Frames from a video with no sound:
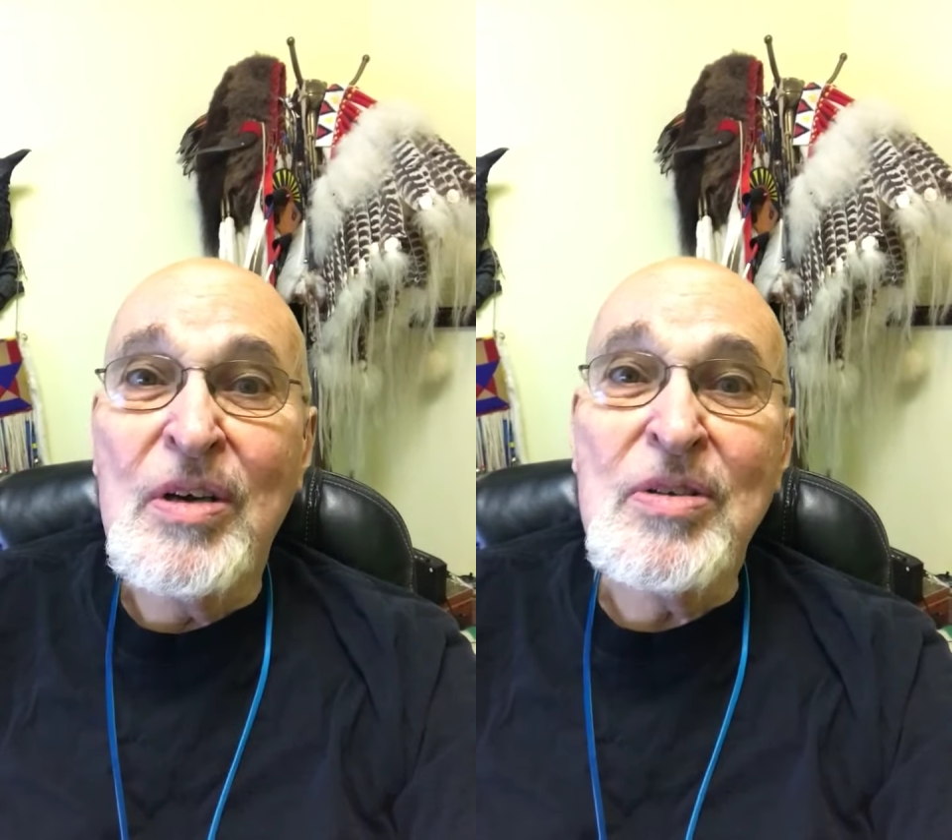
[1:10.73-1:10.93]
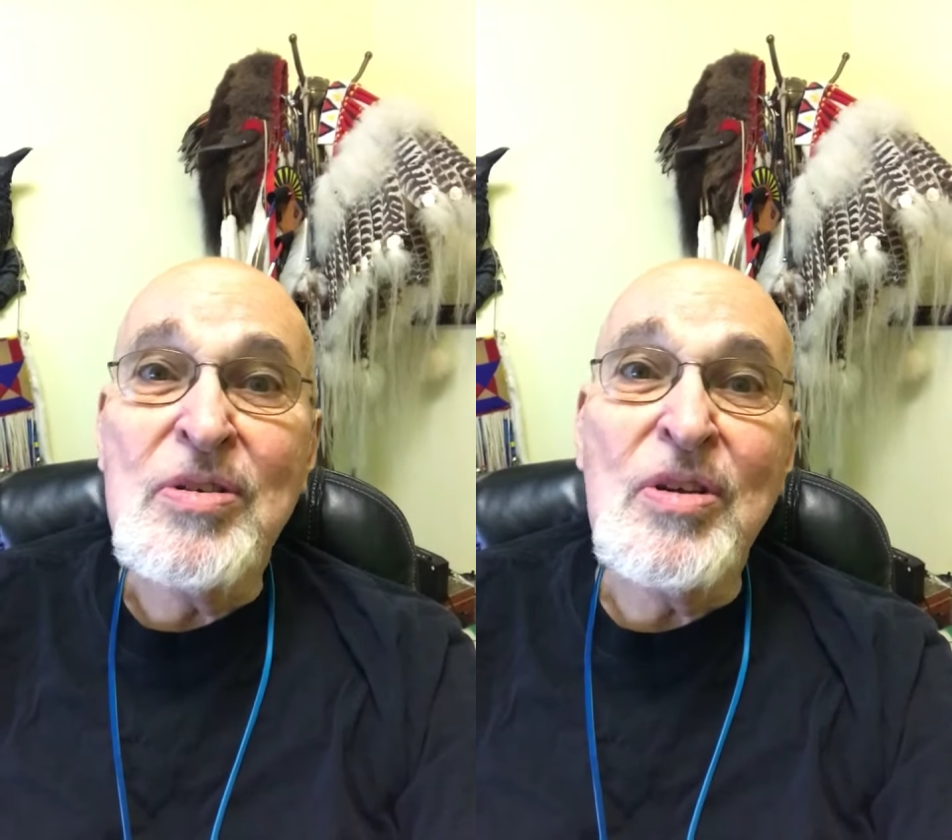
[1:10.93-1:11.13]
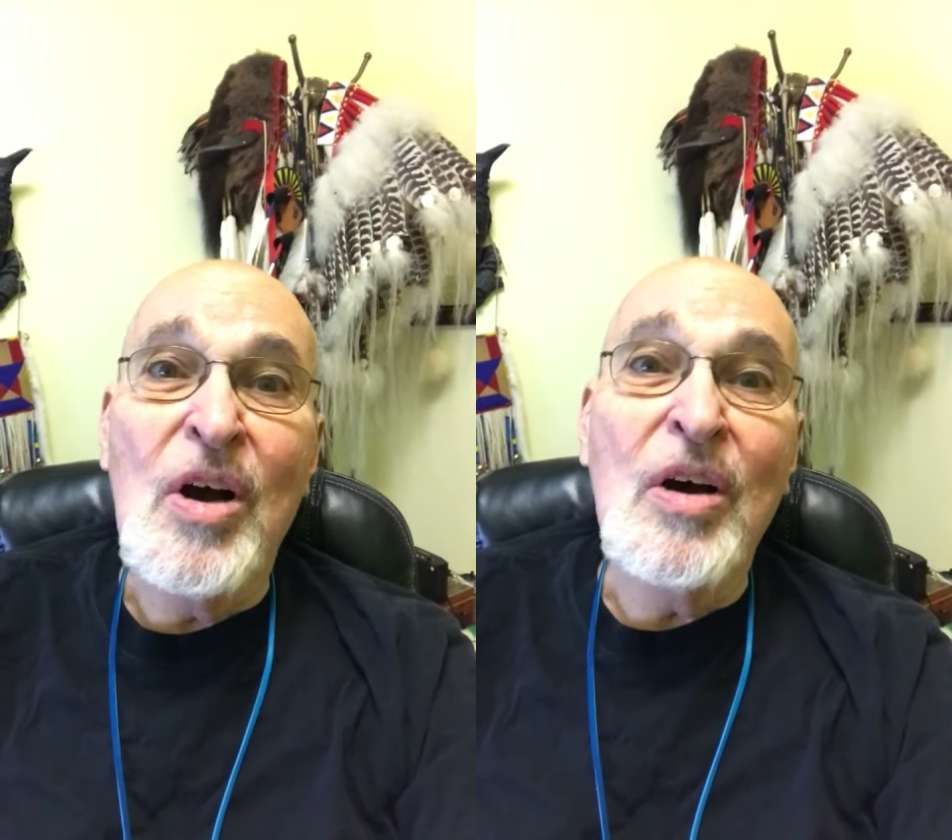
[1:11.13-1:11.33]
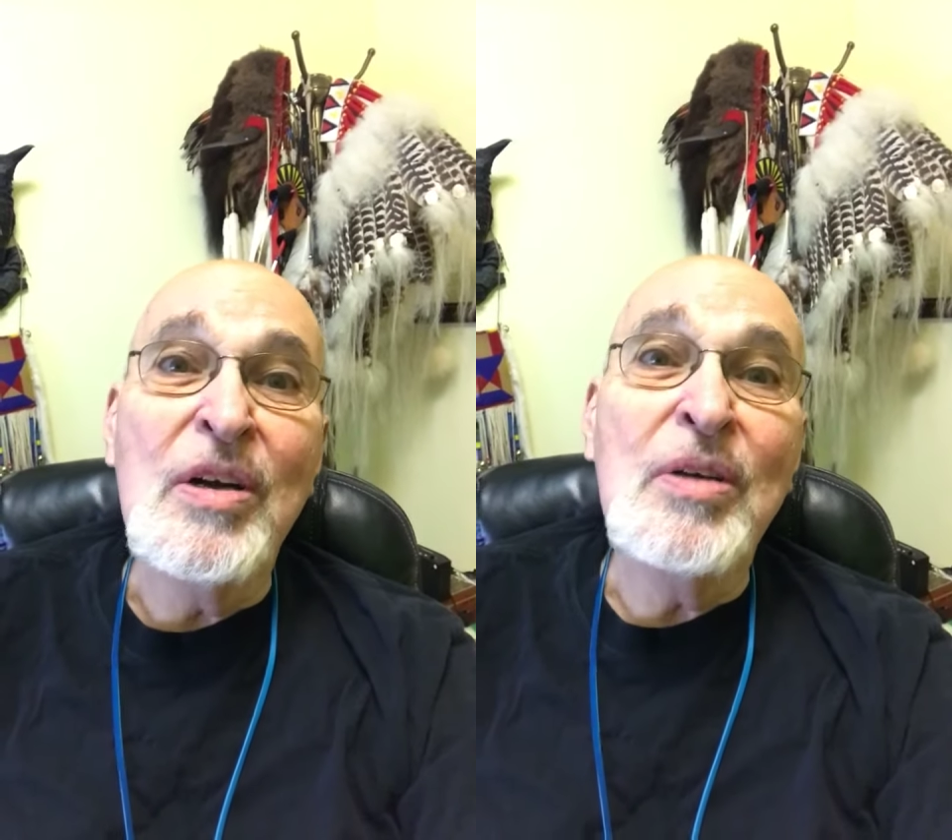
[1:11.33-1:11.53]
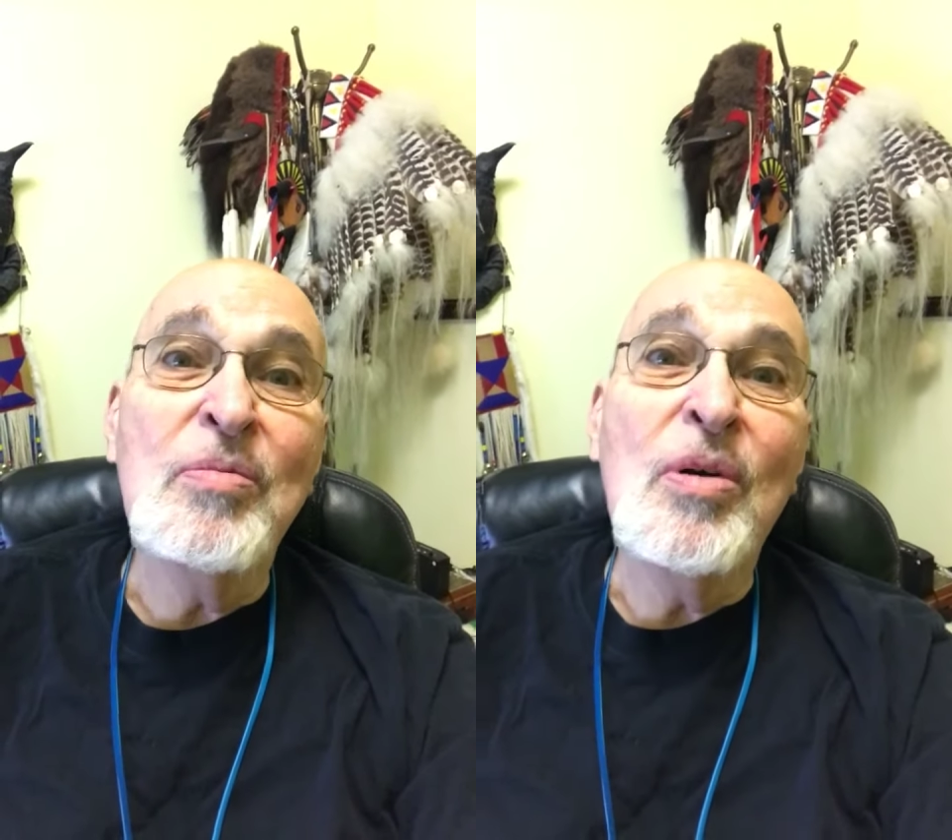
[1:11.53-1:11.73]
as
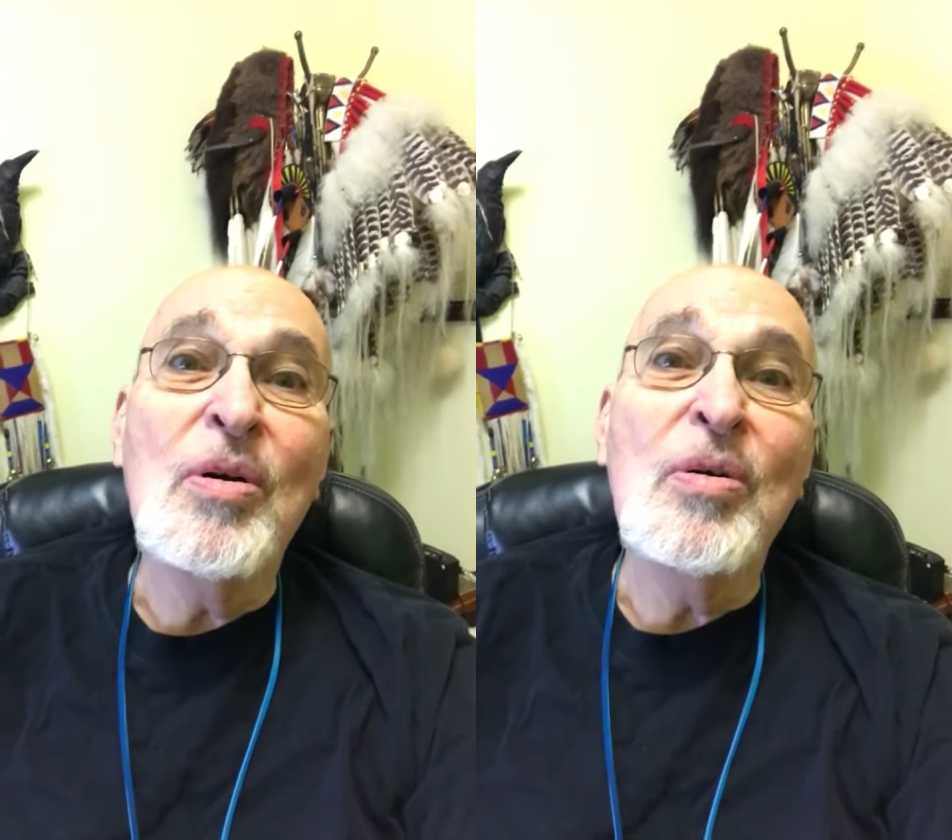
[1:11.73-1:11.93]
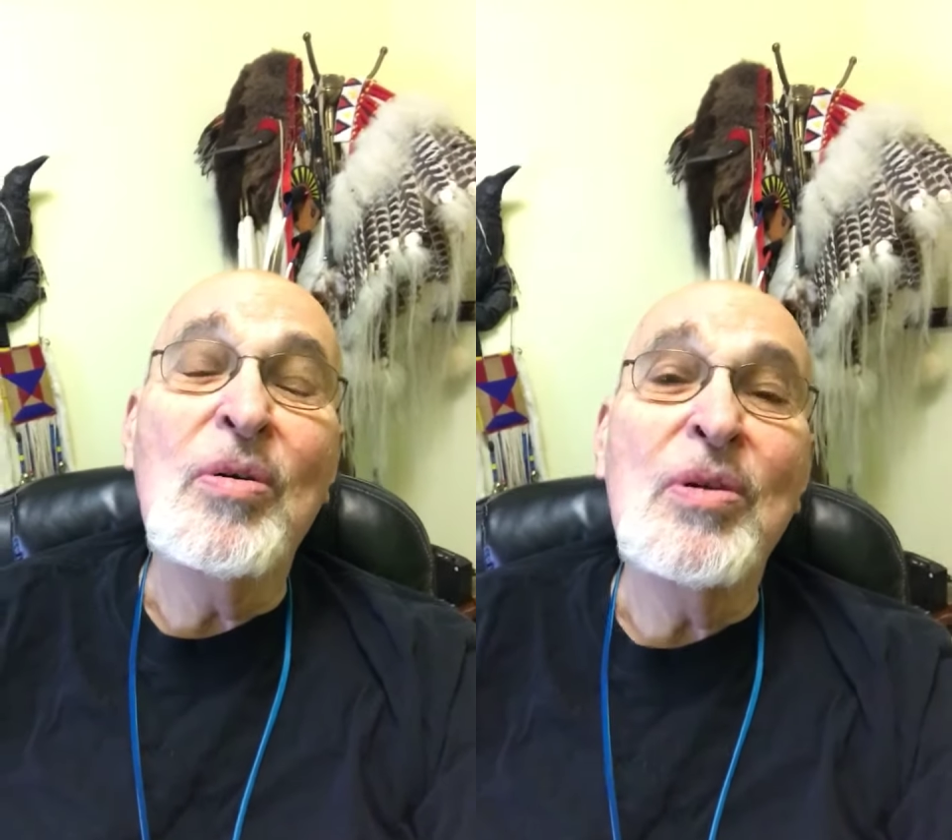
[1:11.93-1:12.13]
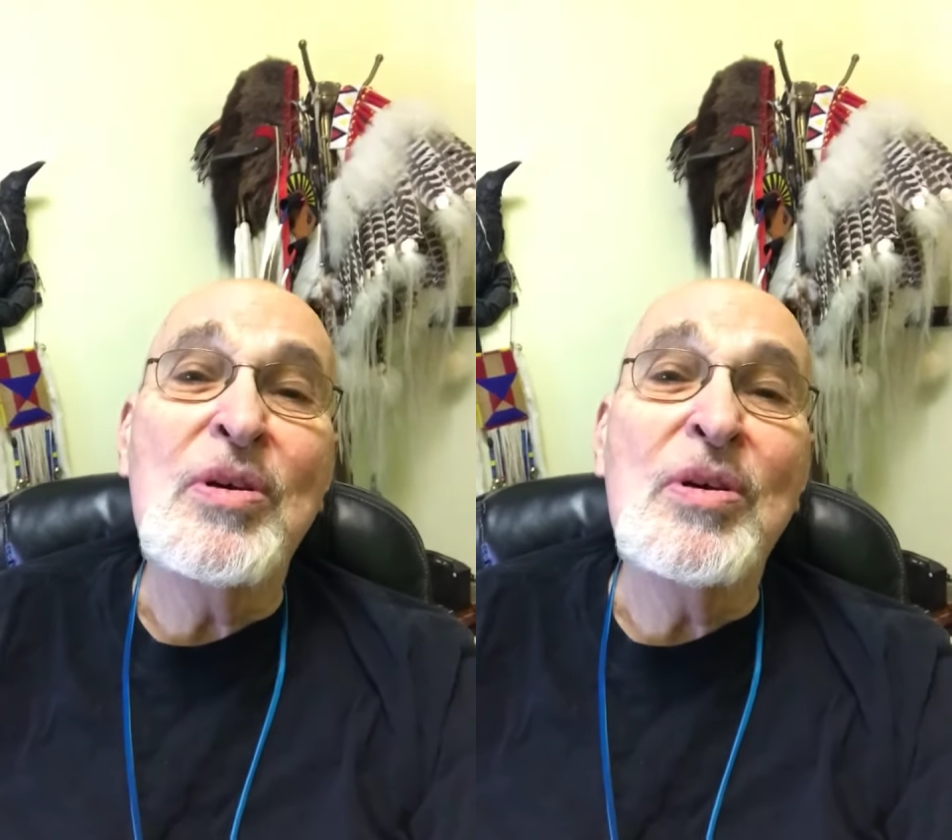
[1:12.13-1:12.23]
on he rode,